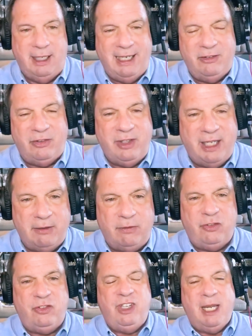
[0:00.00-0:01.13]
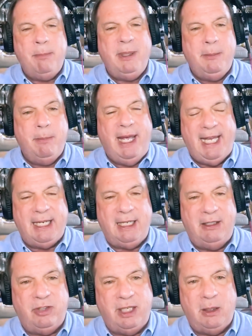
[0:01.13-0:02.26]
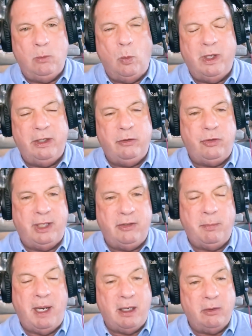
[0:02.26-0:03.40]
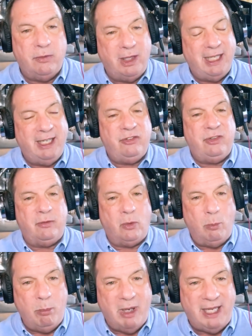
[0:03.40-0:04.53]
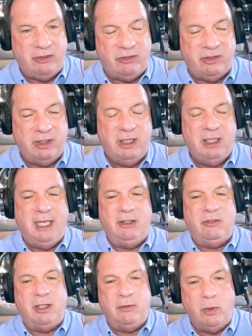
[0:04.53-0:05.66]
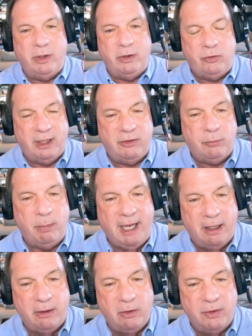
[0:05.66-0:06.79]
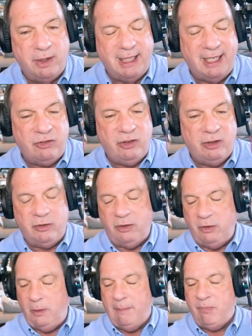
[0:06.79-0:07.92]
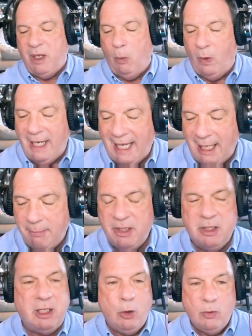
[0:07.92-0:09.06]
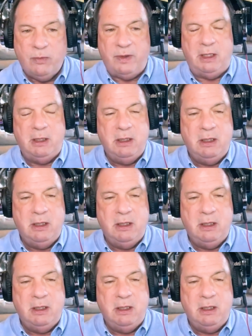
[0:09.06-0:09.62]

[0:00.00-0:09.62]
instead of stepping back and saying what has transpired over the last several months, instead of what has transpired over the last year or two. What happened to COVID,